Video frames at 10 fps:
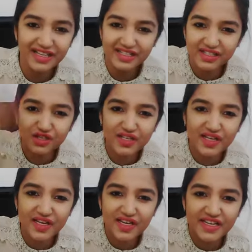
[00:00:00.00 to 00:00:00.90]
It's
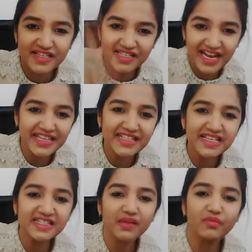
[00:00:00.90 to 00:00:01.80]
just
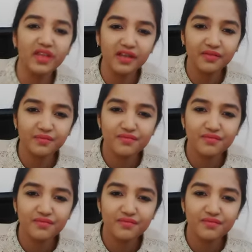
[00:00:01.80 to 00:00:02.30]
slicing something.